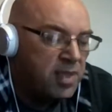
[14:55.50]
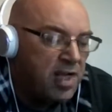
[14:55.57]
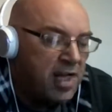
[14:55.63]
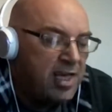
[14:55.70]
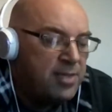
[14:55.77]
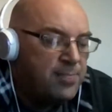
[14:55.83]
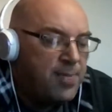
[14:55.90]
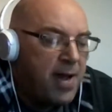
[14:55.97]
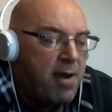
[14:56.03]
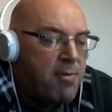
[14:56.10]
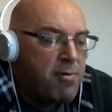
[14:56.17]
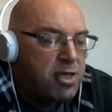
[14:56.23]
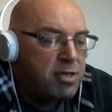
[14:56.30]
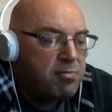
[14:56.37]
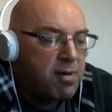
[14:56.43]
His
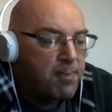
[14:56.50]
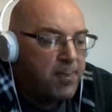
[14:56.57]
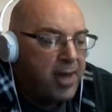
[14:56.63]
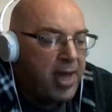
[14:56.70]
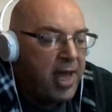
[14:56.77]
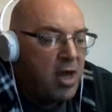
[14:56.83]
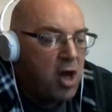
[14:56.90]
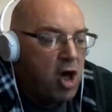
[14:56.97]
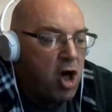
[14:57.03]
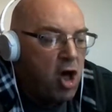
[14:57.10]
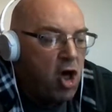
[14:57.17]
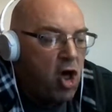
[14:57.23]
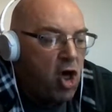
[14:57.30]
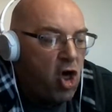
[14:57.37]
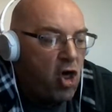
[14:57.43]
parents were King
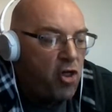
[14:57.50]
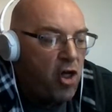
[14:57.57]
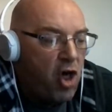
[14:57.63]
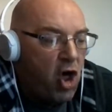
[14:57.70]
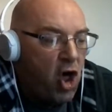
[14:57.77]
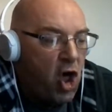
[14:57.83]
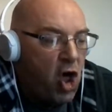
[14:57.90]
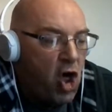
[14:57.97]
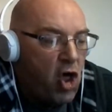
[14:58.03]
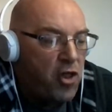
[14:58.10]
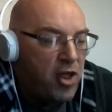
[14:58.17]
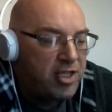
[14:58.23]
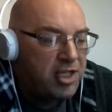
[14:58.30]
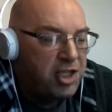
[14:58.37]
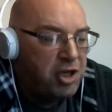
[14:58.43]
Earth,
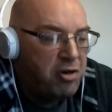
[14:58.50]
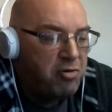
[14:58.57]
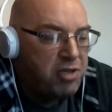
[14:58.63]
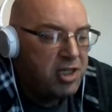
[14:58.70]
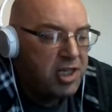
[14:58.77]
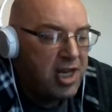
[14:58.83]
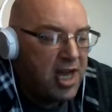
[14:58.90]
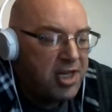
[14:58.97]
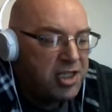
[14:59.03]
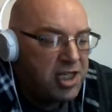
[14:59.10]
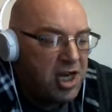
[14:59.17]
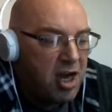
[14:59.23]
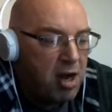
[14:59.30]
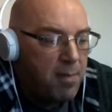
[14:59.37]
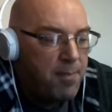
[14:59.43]
that's
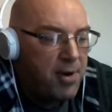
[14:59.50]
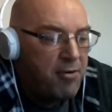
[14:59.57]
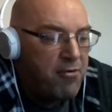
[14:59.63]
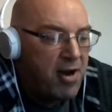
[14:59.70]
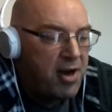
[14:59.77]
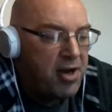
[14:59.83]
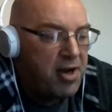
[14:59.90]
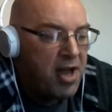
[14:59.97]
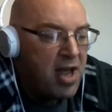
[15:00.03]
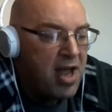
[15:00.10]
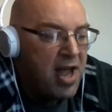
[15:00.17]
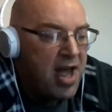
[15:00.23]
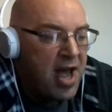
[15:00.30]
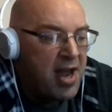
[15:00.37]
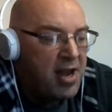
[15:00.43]
Uther, Pendragon,
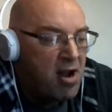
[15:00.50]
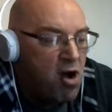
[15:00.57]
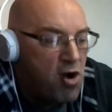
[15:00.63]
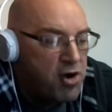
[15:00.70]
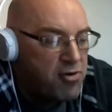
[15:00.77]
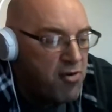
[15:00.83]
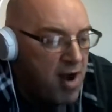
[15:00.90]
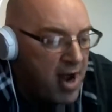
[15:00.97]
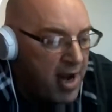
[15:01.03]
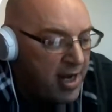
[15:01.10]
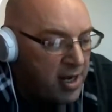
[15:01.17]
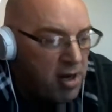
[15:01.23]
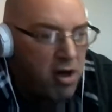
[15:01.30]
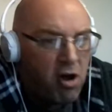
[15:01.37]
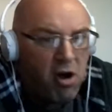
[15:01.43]
and
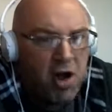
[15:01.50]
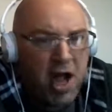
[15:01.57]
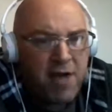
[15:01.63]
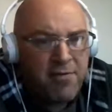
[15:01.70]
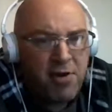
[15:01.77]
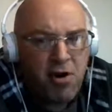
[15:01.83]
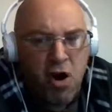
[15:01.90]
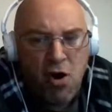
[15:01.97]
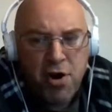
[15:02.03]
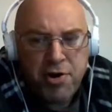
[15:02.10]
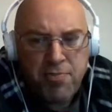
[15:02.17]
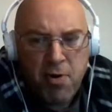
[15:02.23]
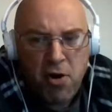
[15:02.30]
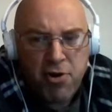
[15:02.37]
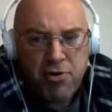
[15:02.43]
Igraine. I have a
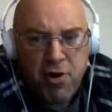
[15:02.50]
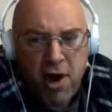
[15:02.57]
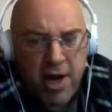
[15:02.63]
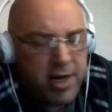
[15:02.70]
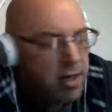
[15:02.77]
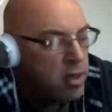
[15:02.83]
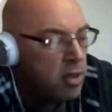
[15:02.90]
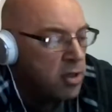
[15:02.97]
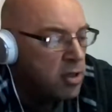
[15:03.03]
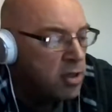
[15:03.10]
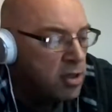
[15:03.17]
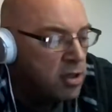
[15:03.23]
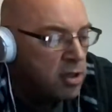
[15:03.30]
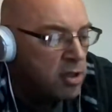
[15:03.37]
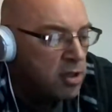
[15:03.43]
migraine.
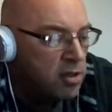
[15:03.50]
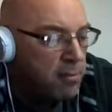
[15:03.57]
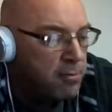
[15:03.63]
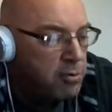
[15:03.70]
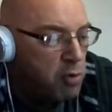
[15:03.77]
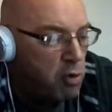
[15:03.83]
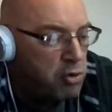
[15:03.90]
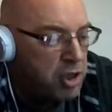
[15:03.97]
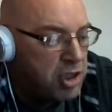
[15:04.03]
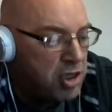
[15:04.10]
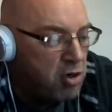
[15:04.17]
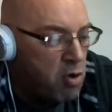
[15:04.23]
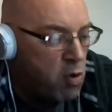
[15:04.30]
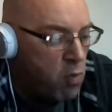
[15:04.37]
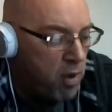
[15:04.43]
the daughters of
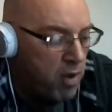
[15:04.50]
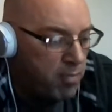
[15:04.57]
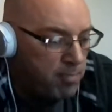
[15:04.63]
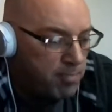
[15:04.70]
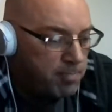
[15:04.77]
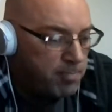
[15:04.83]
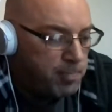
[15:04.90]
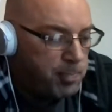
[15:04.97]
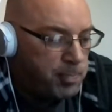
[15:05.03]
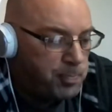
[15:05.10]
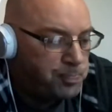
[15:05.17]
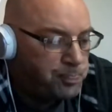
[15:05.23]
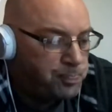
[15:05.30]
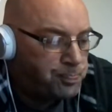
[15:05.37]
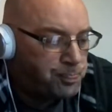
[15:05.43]
Cornwall.
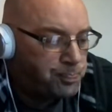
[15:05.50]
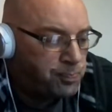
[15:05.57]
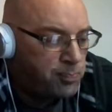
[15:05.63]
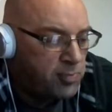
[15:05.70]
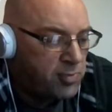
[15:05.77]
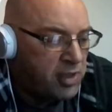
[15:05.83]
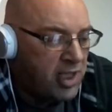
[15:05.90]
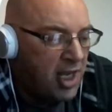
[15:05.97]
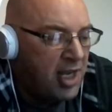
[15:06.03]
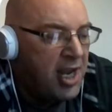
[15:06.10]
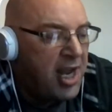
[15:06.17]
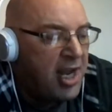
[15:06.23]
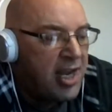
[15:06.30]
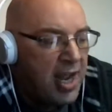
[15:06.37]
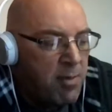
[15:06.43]

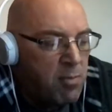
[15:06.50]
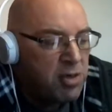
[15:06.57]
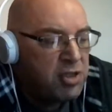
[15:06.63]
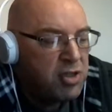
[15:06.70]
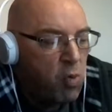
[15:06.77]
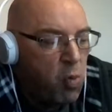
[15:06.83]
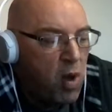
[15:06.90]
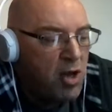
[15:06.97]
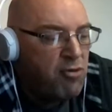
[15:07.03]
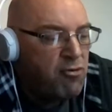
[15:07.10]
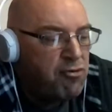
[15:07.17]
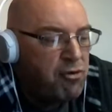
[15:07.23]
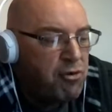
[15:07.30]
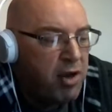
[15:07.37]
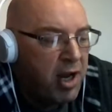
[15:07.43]
Nickname was the one
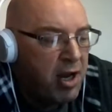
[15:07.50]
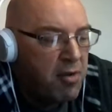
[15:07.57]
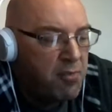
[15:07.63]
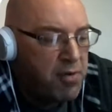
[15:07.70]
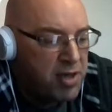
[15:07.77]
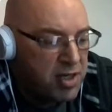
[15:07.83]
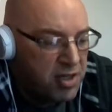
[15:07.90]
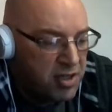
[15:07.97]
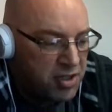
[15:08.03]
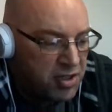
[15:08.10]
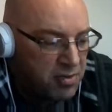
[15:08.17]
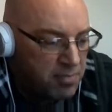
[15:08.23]
true king of Britain.